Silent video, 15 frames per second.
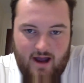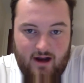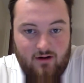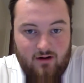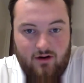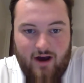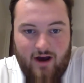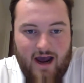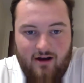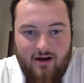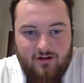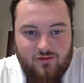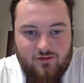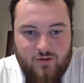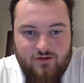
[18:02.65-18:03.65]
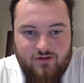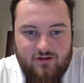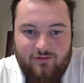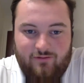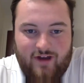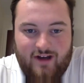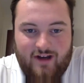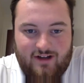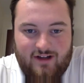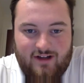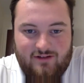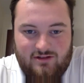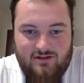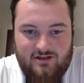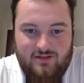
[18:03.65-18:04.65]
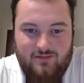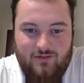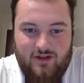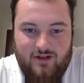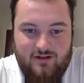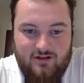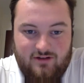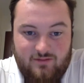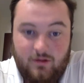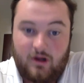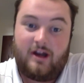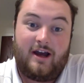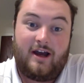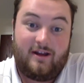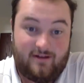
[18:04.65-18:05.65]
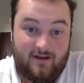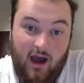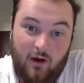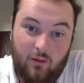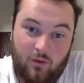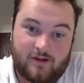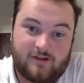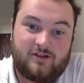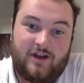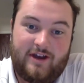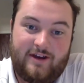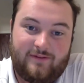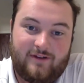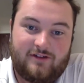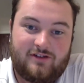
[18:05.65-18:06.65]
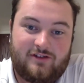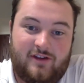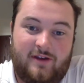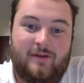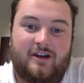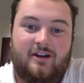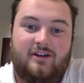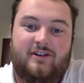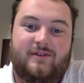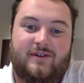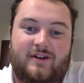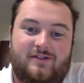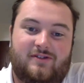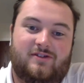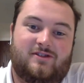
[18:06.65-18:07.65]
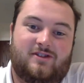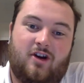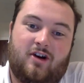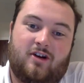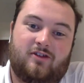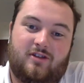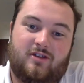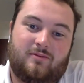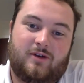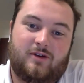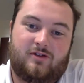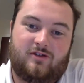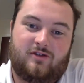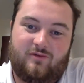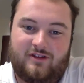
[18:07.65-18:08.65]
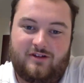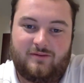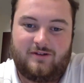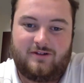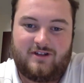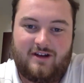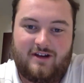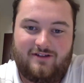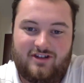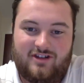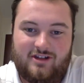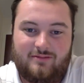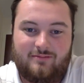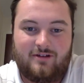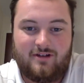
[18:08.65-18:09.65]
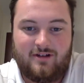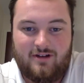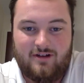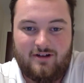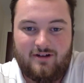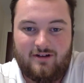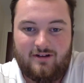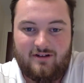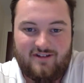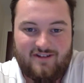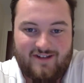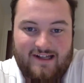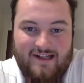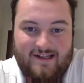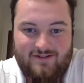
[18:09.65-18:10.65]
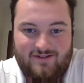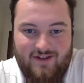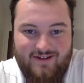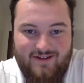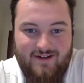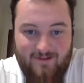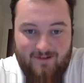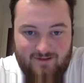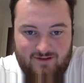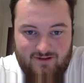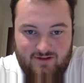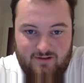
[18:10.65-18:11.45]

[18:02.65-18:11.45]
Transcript: I don't know how you're supposed to defend against a team like this, but I will say if there's a team that can do it, it's the Stars. They're the most defensively sound team in the last 10 years.